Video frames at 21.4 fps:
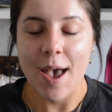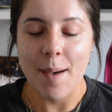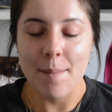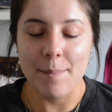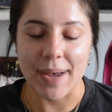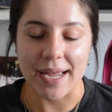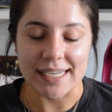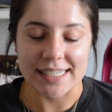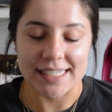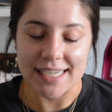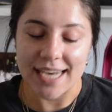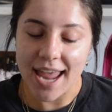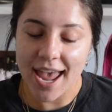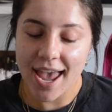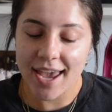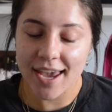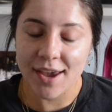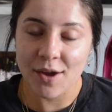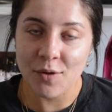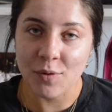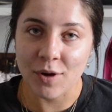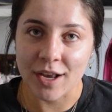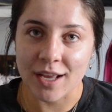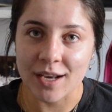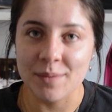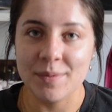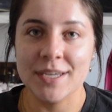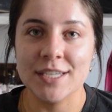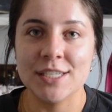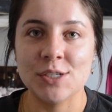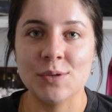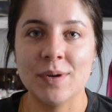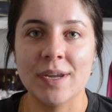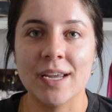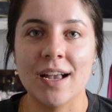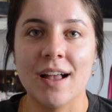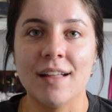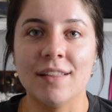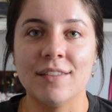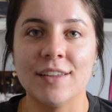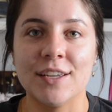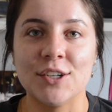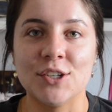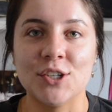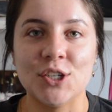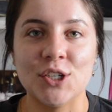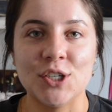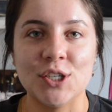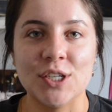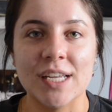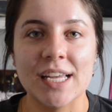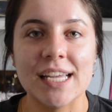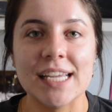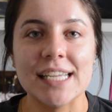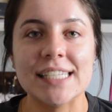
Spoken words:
But today we're going to be doing a little